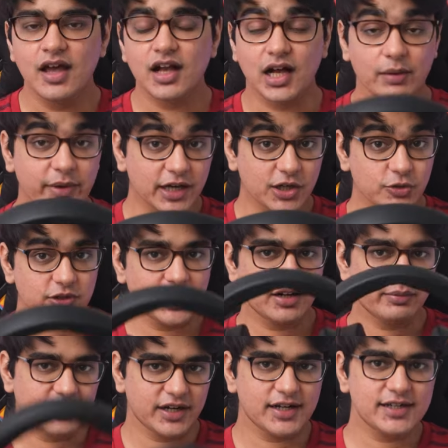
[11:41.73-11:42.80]
Coming to
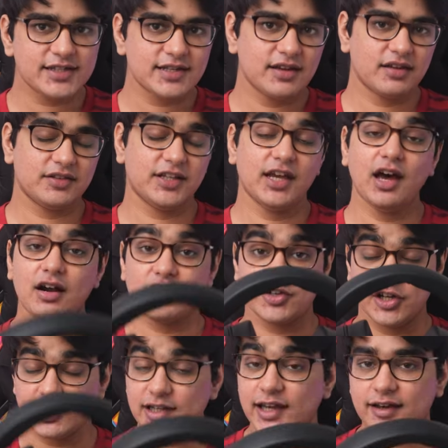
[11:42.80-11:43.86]
their mids, they are
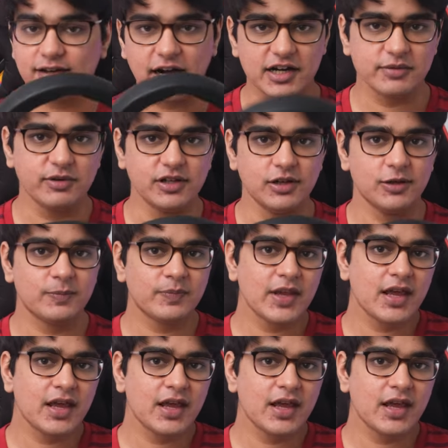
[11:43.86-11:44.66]
really incredible.